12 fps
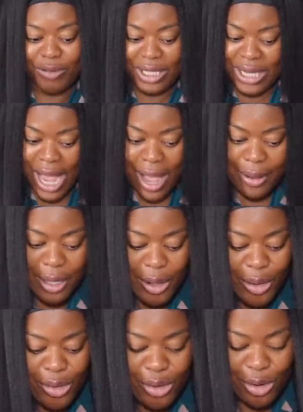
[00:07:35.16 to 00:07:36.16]
Rida,
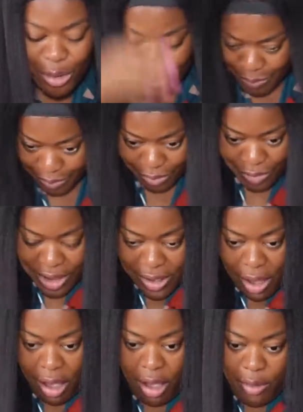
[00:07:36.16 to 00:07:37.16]
you know.
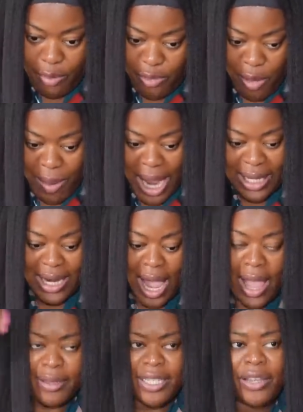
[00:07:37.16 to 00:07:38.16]

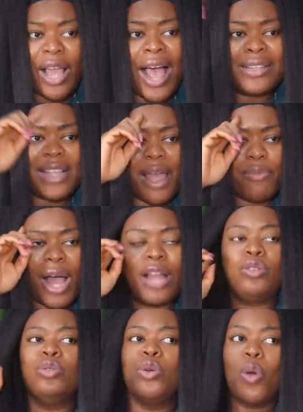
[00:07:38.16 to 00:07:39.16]
She has
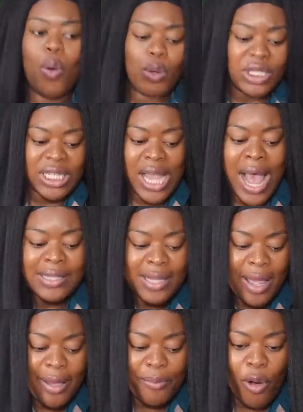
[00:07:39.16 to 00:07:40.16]
Adugo, she
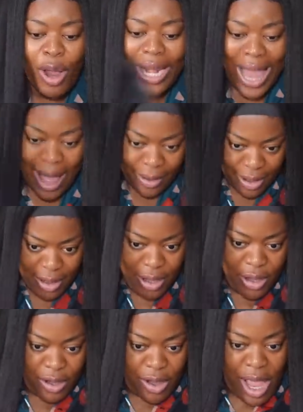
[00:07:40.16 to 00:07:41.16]
has Ola.
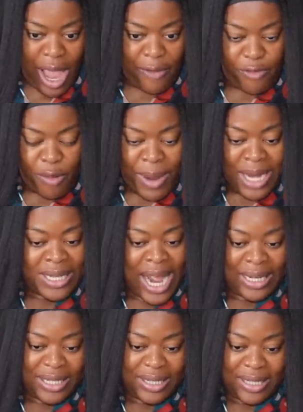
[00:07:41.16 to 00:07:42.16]
And from her
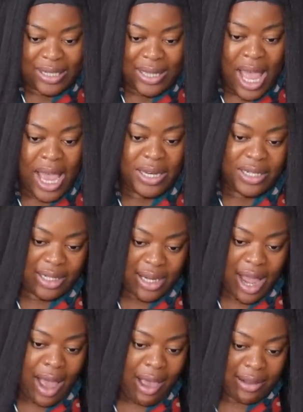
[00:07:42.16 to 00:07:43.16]
dad's side, she
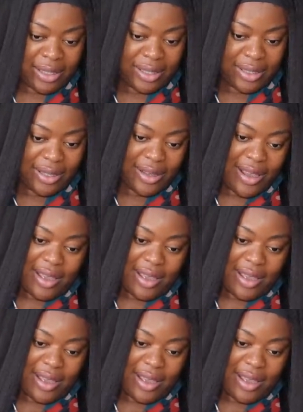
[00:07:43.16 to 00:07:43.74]
has